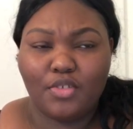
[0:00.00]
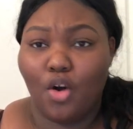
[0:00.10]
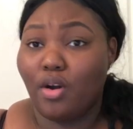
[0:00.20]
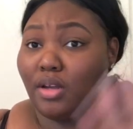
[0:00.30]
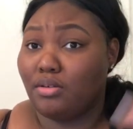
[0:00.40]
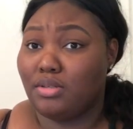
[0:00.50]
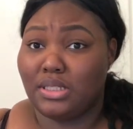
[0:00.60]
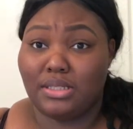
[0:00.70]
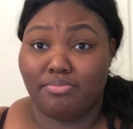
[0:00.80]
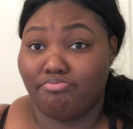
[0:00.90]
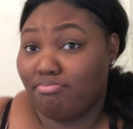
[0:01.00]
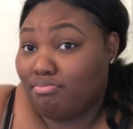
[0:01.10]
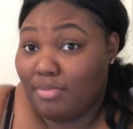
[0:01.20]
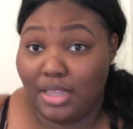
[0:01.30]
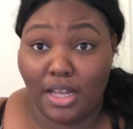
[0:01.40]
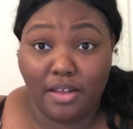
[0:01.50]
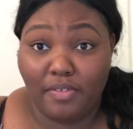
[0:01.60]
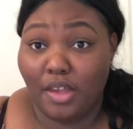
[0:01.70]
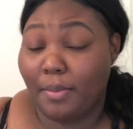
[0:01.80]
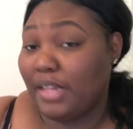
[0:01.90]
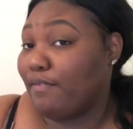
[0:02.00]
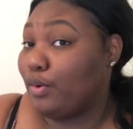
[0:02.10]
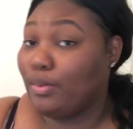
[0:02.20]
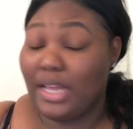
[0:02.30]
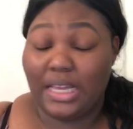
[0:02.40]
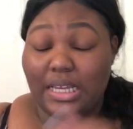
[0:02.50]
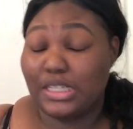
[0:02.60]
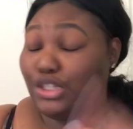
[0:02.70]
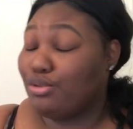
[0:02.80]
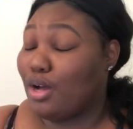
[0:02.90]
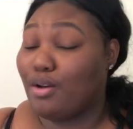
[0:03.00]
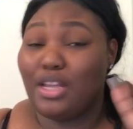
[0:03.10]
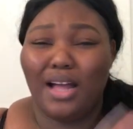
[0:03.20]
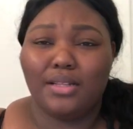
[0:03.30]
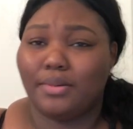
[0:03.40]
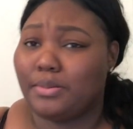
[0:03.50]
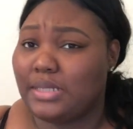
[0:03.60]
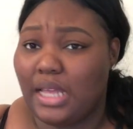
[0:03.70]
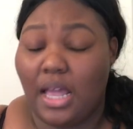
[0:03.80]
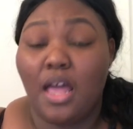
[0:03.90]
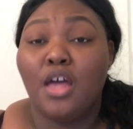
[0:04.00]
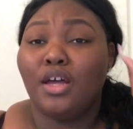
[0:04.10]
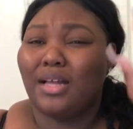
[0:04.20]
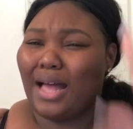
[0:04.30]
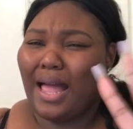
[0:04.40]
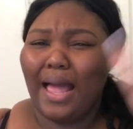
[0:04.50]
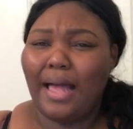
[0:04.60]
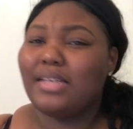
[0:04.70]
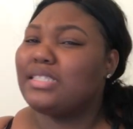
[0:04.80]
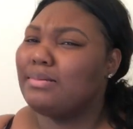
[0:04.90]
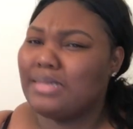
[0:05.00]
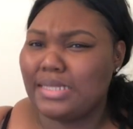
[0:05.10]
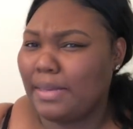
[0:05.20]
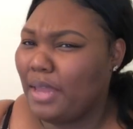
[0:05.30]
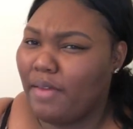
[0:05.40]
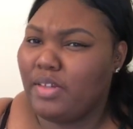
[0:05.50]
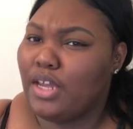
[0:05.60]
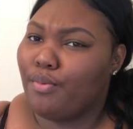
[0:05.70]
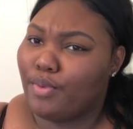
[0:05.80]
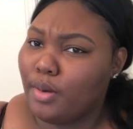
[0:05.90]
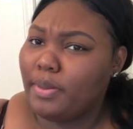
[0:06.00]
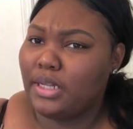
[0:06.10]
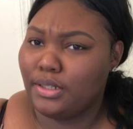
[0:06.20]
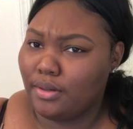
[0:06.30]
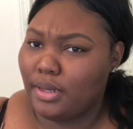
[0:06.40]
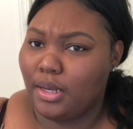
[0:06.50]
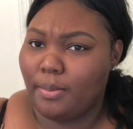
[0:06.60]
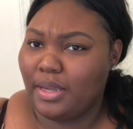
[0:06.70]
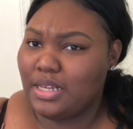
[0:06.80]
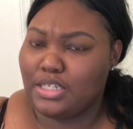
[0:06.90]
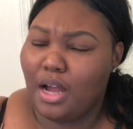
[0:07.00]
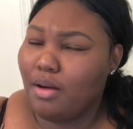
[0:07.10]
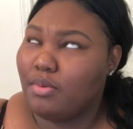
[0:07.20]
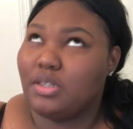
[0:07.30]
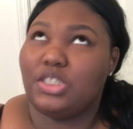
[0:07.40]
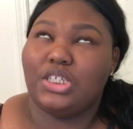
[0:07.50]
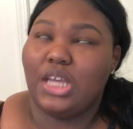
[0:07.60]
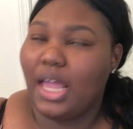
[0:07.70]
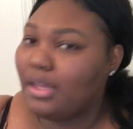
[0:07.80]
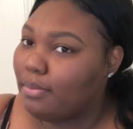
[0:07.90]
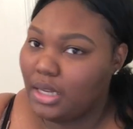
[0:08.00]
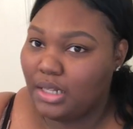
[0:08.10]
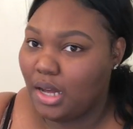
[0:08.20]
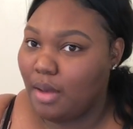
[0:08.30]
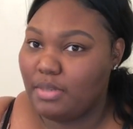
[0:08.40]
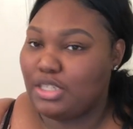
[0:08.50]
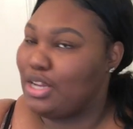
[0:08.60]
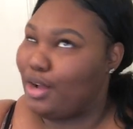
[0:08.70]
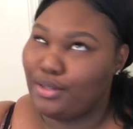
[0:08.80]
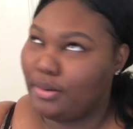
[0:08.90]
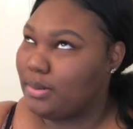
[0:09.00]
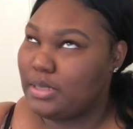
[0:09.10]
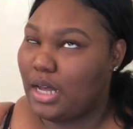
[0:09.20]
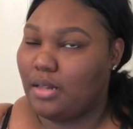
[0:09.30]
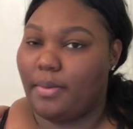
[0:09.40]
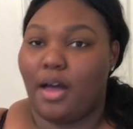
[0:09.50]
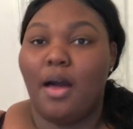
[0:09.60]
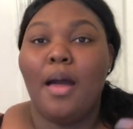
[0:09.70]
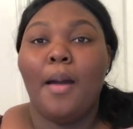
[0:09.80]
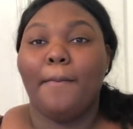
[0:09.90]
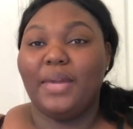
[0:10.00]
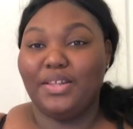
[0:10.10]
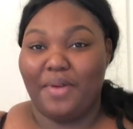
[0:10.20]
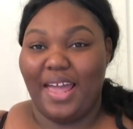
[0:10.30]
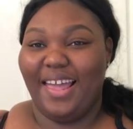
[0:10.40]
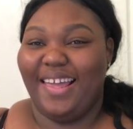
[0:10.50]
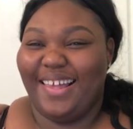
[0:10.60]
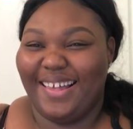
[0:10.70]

or you just love everybody for who they is, you know, y'all know what I'm saying. Sometimes I be having to get real political here because y'all will check me in the comments, y'all know what I'm talking about. But anyway,